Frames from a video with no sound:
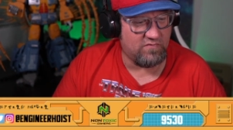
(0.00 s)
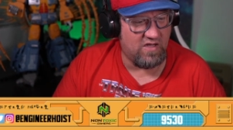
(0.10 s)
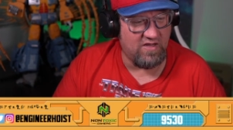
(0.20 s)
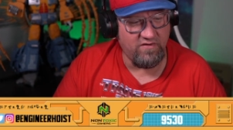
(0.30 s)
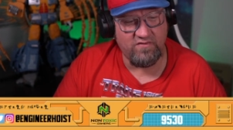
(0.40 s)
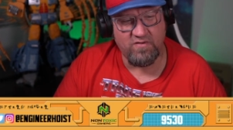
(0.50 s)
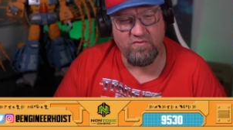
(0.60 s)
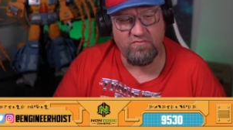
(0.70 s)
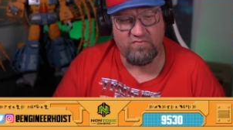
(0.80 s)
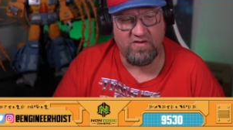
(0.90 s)
for.
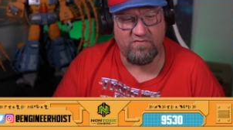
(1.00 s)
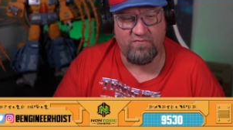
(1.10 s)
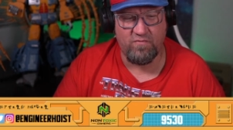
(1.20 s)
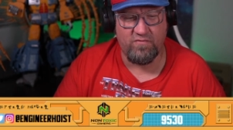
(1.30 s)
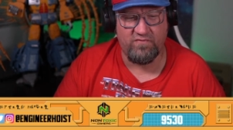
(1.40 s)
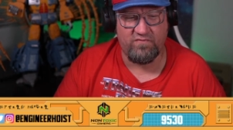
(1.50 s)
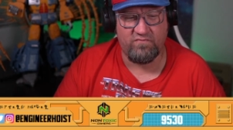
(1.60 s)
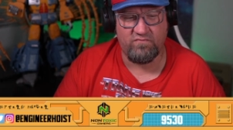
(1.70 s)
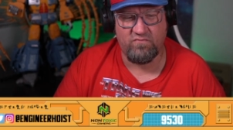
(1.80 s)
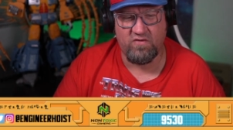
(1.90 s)
IDW Transformers
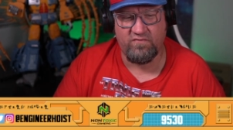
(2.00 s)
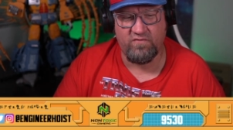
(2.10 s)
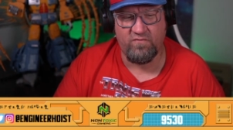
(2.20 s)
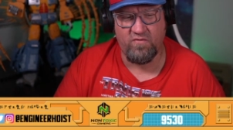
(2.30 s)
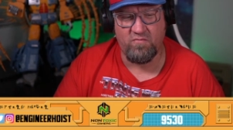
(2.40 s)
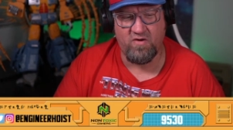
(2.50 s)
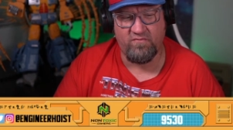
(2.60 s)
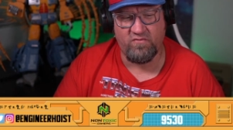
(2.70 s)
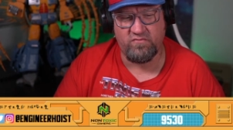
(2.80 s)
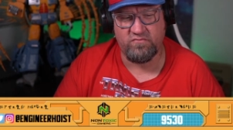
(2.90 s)
crossover with Marvel?